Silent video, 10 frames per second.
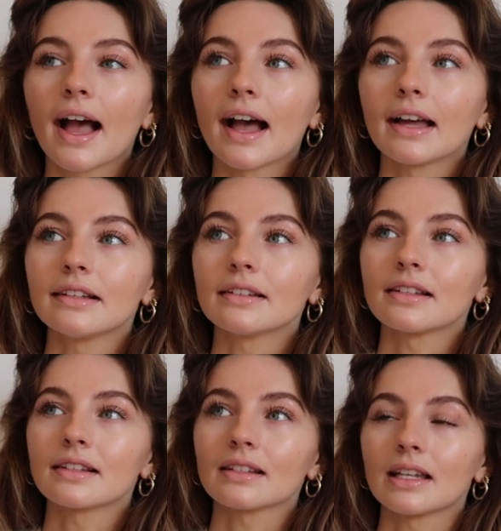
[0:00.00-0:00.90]
and
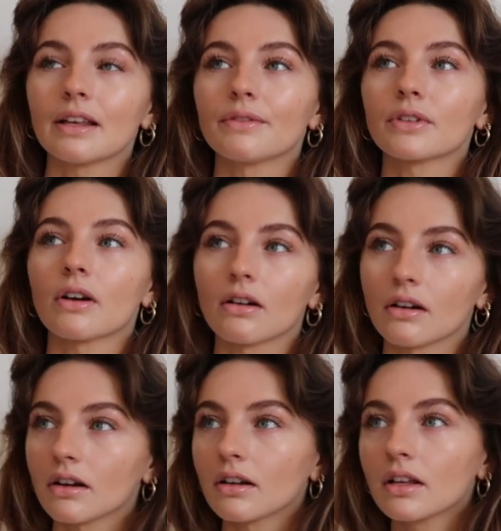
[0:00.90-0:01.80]
the sleeves
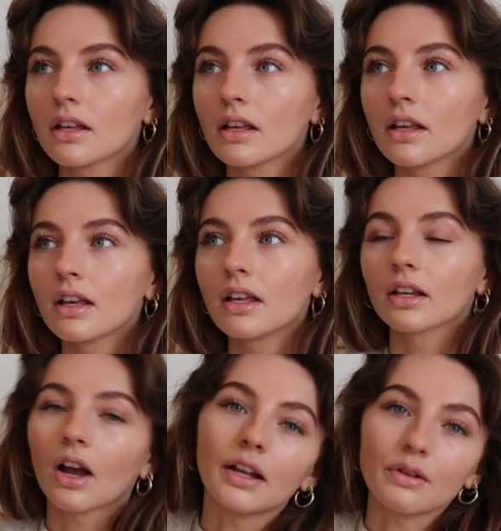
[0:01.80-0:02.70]
are
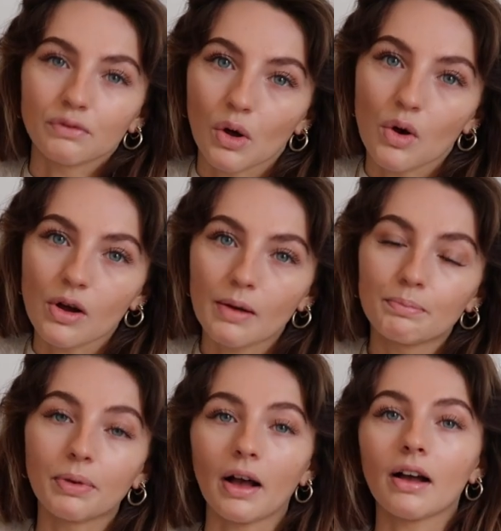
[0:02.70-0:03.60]
kind of long
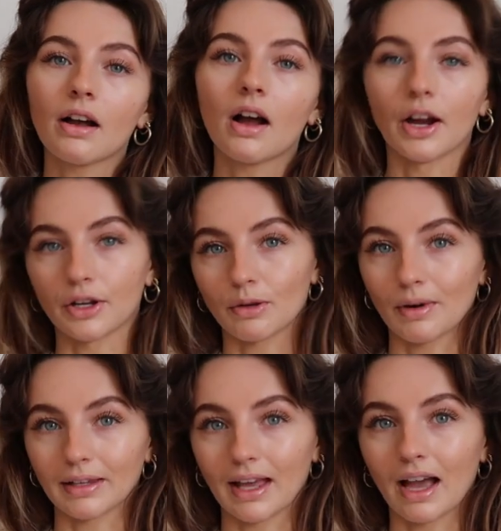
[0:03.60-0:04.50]
but I don't
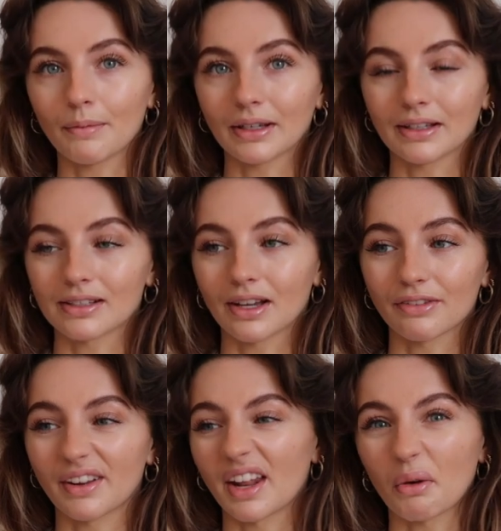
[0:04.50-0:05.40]
mind that because I
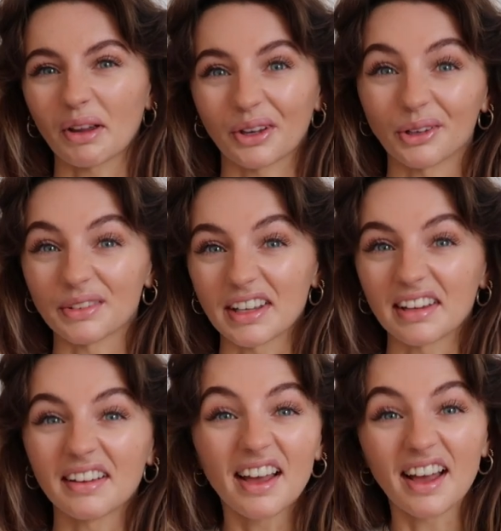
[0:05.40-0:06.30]
find that quite
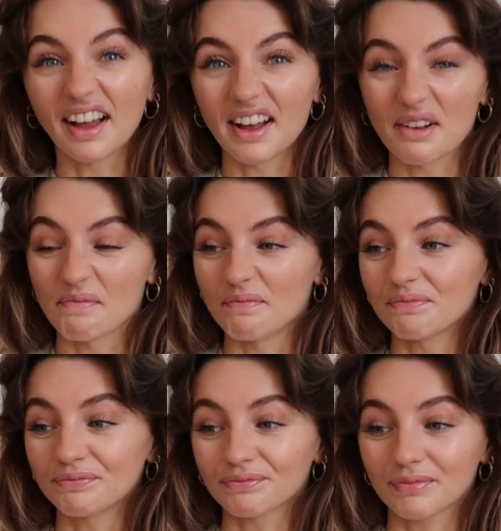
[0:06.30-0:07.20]
cozy um,
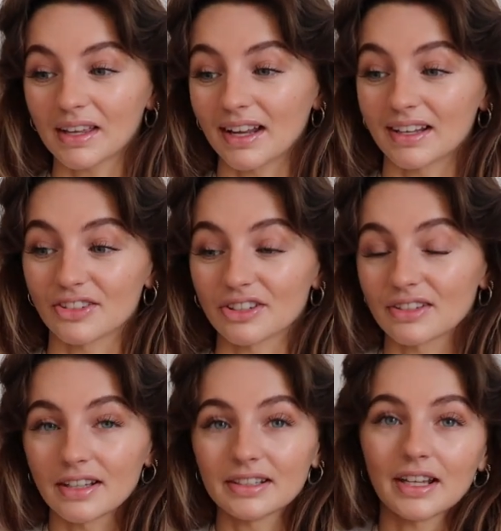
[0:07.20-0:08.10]
and it's
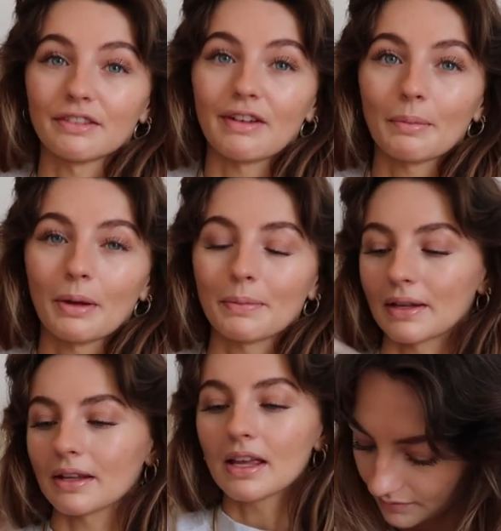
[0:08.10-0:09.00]
just nice to kind of wrap up in.